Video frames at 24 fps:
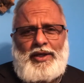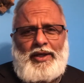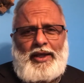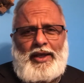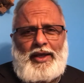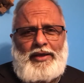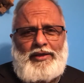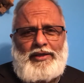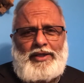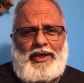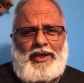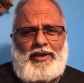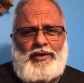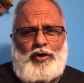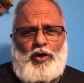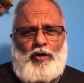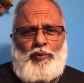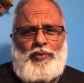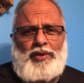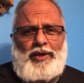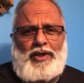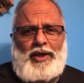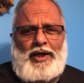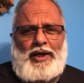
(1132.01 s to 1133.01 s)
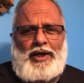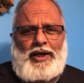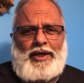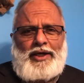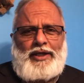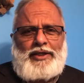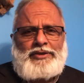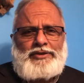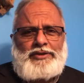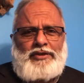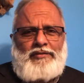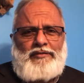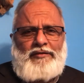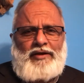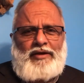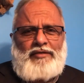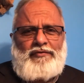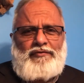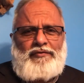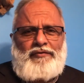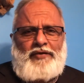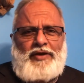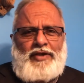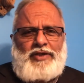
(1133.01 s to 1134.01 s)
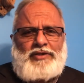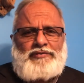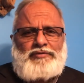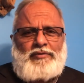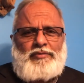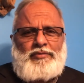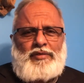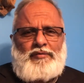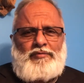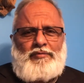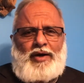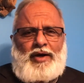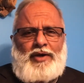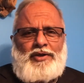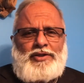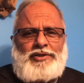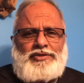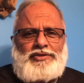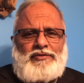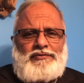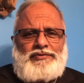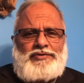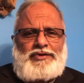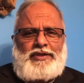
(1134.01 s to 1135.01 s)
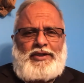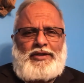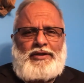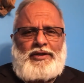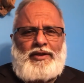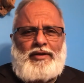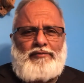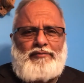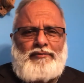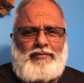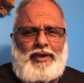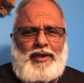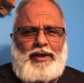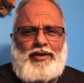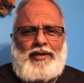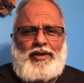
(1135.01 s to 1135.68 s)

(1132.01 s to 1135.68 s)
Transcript: and, and opened our eyes and, and freed us from the bondage of sin and,